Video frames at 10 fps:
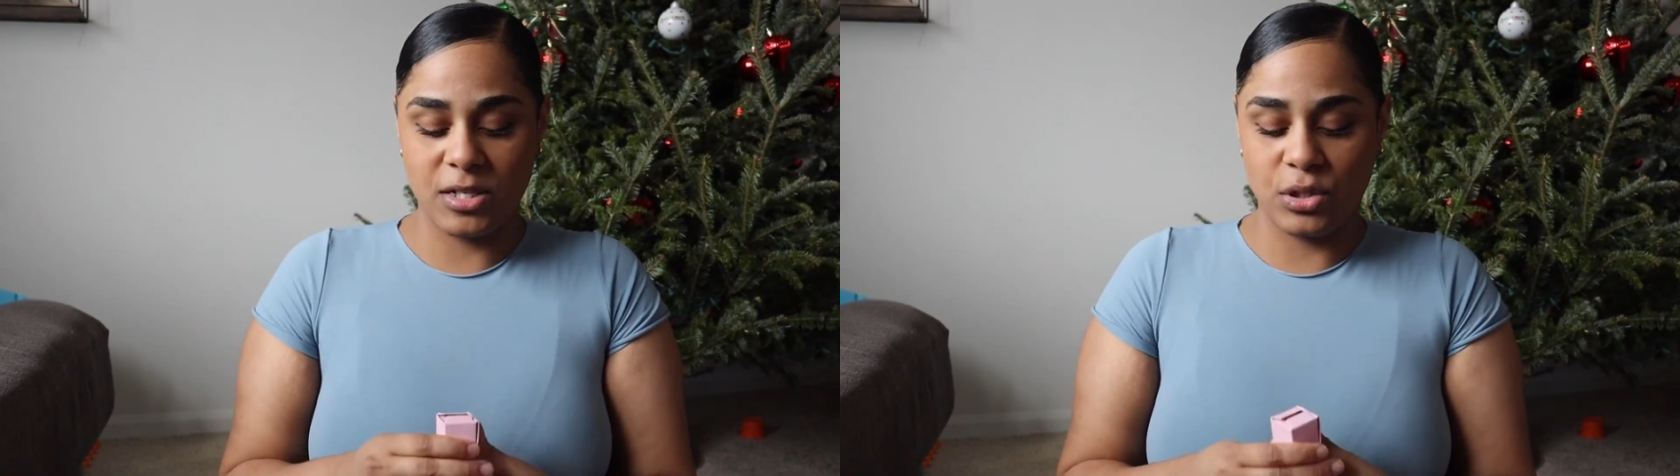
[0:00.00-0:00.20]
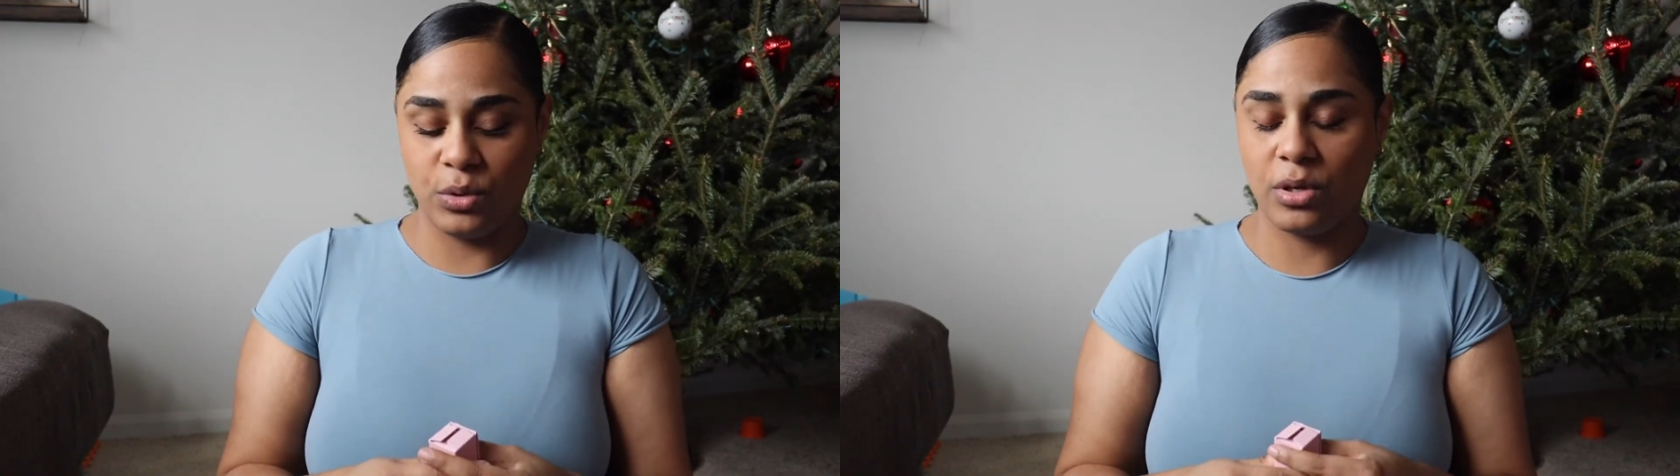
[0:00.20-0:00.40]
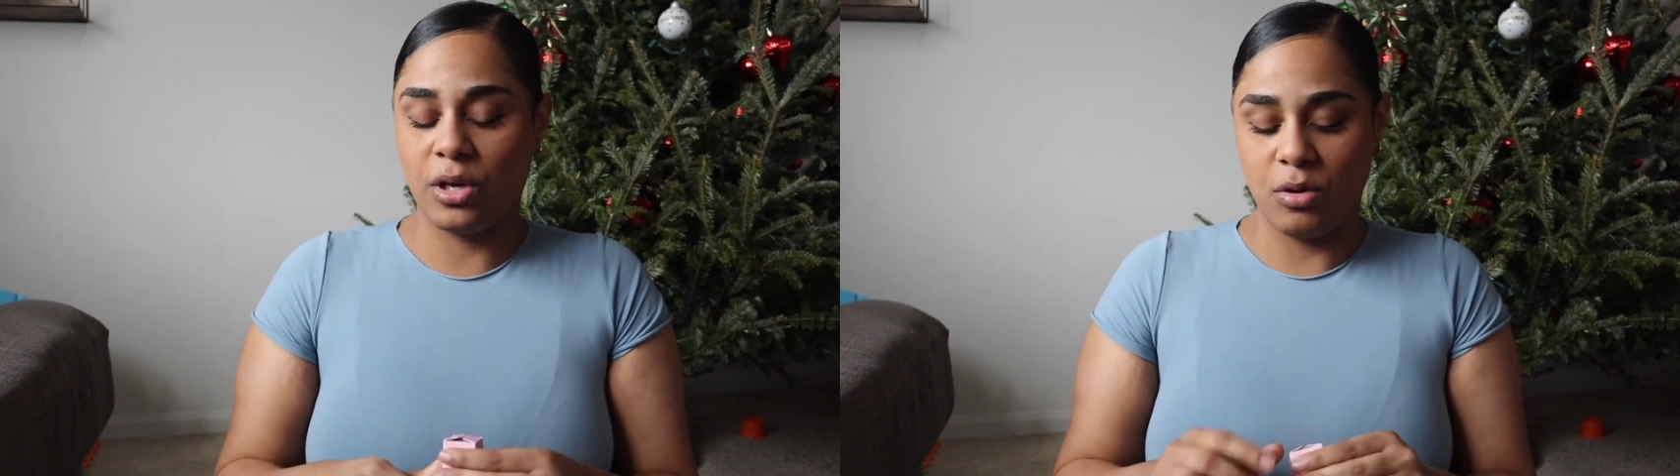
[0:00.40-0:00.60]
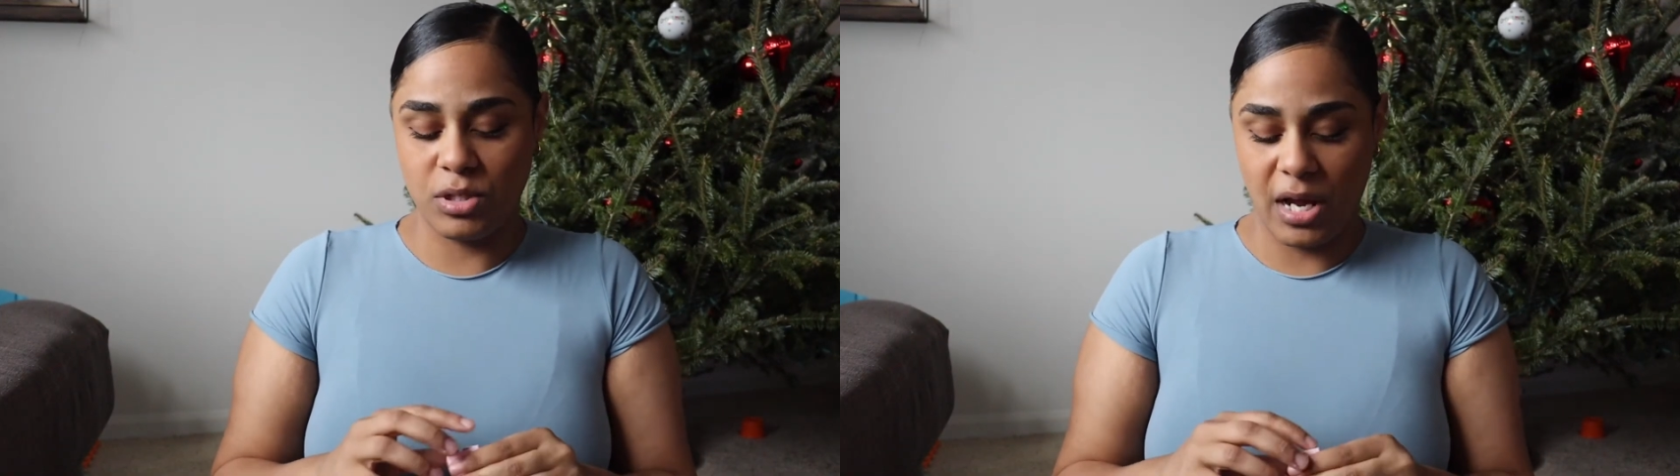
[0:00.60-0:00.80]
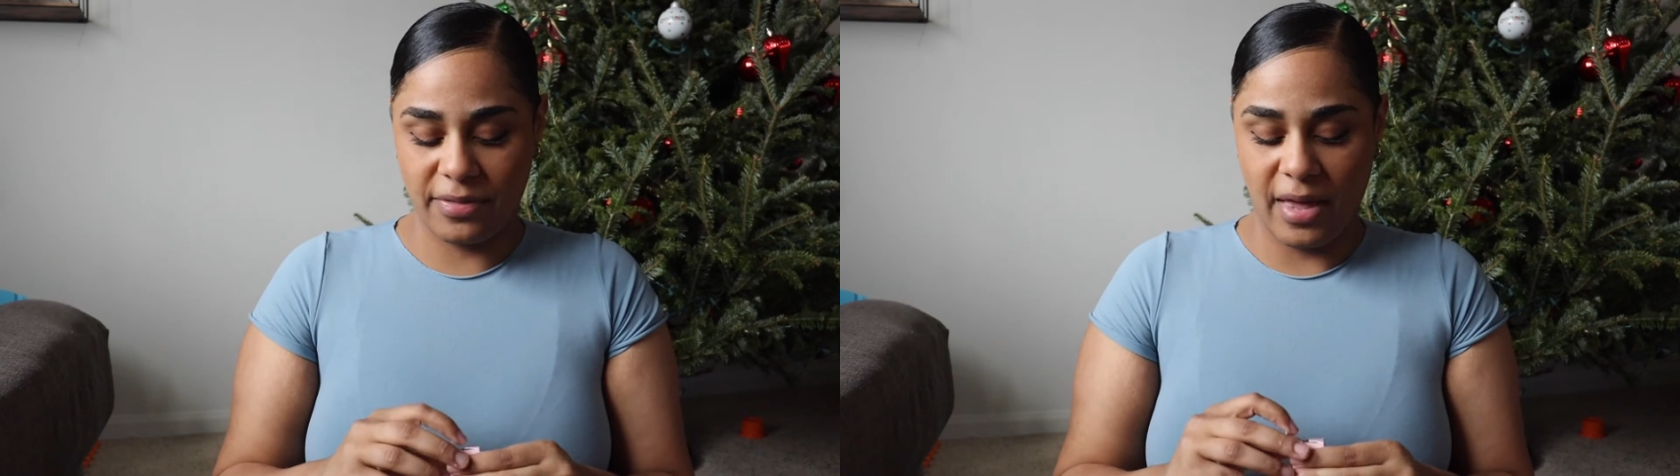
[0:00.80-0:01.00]
so you can go
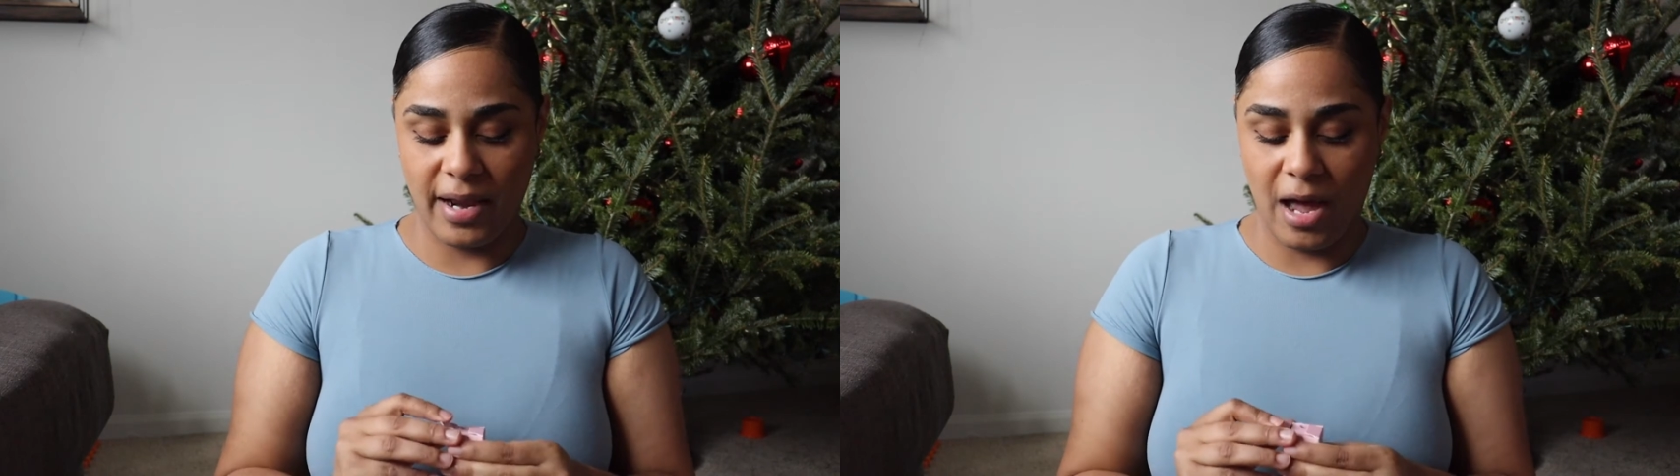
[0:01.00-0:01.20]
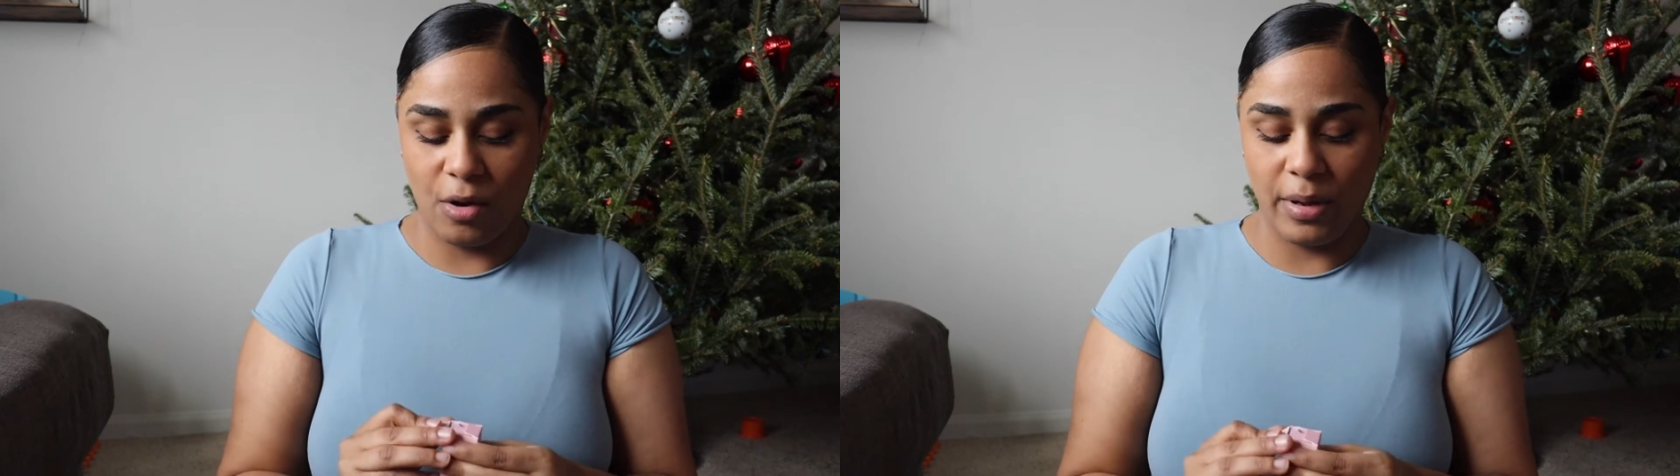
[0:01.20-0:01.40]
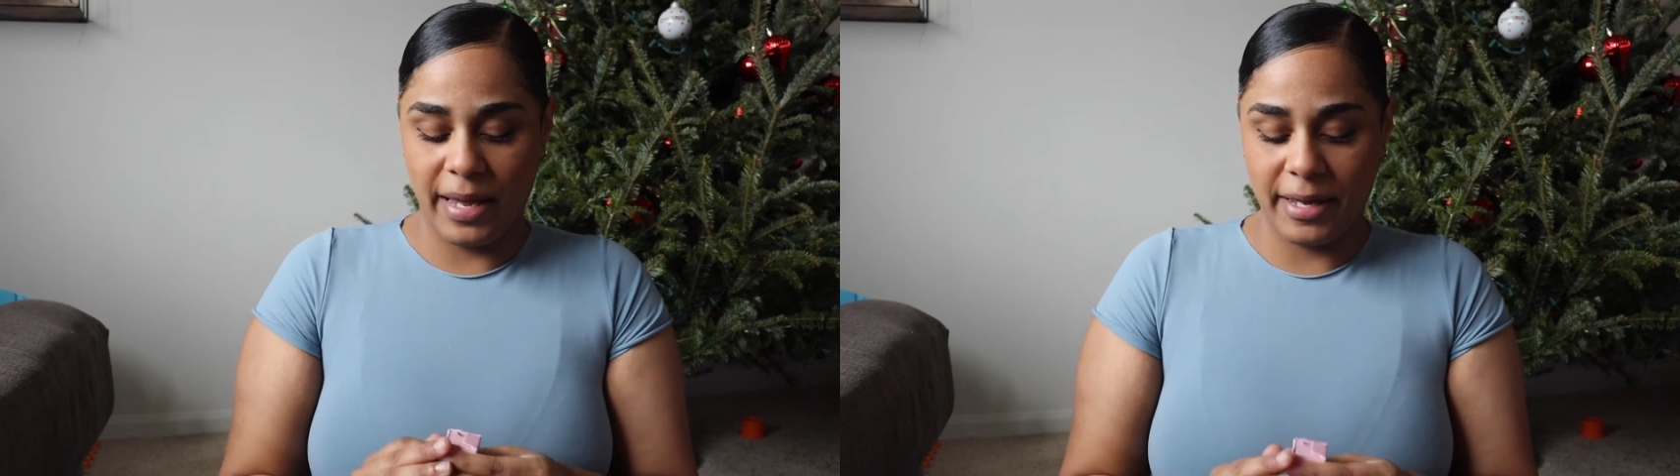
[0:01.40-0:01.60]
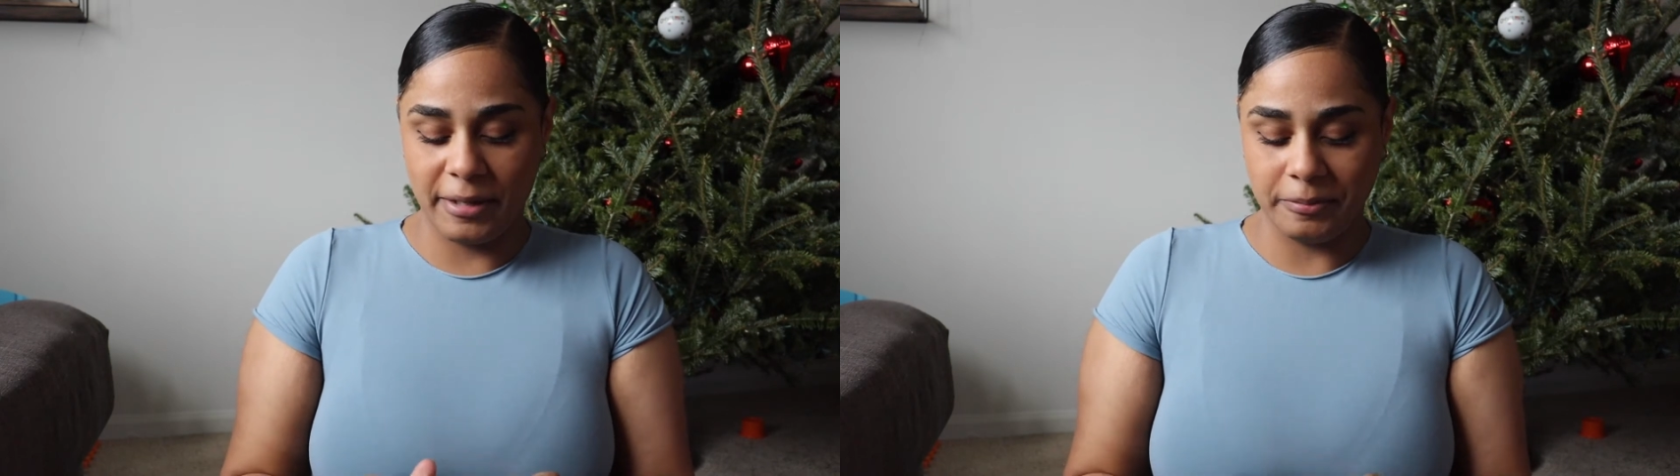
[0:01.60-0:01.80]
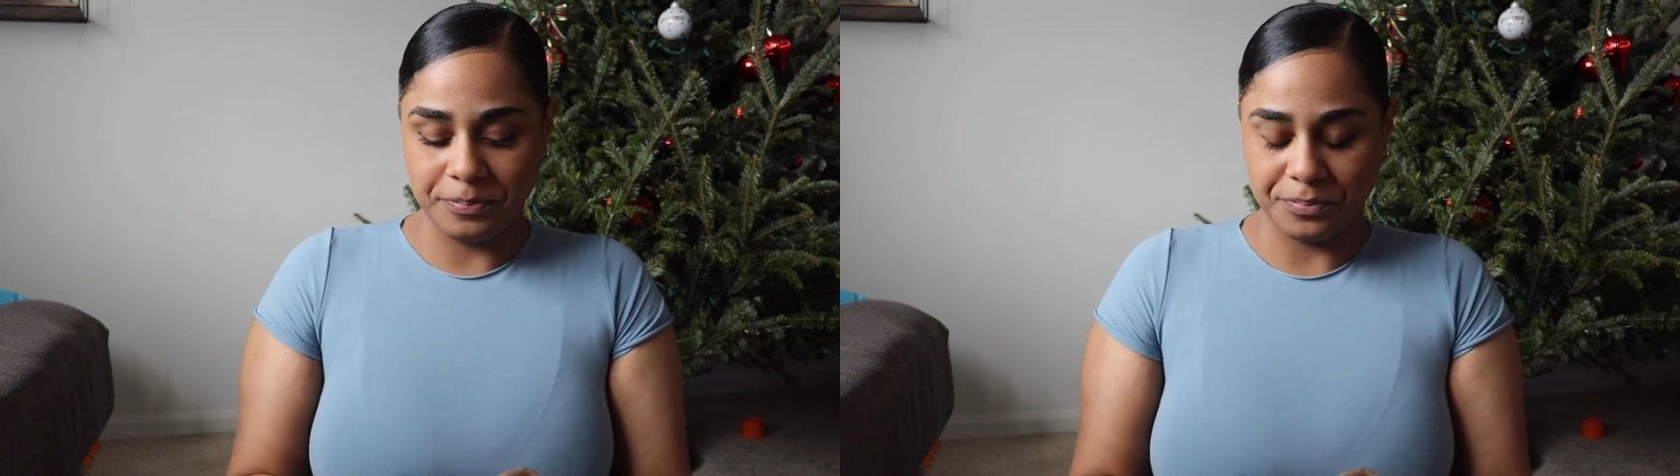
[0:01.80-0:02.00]
check that out.
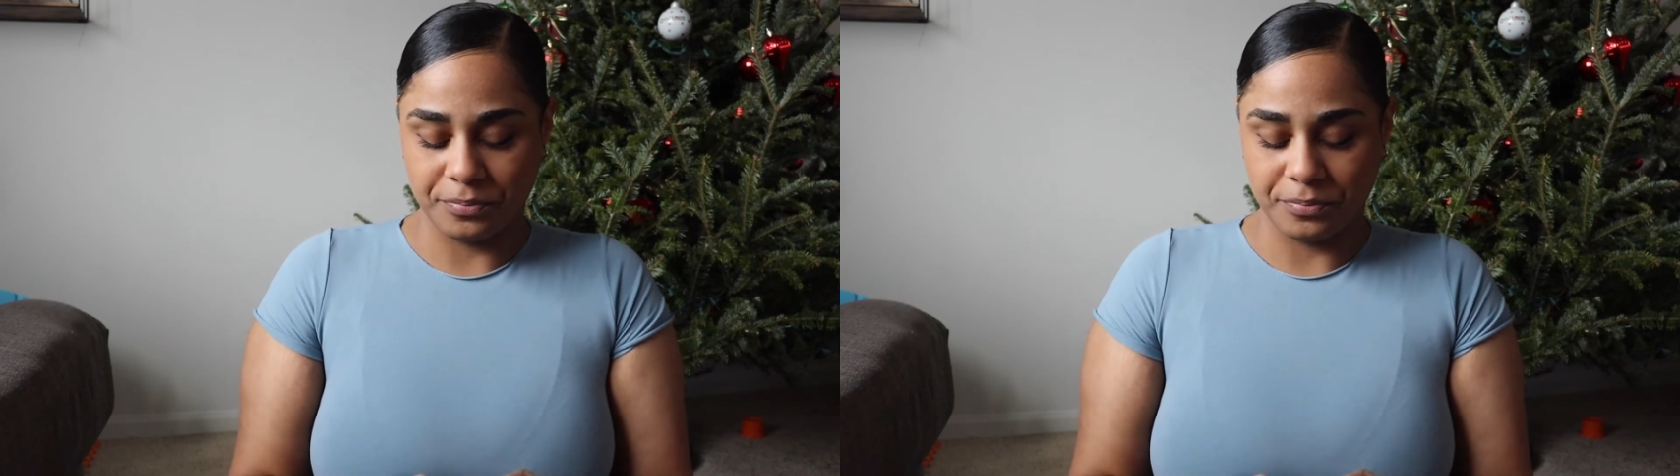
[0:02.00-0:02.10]
And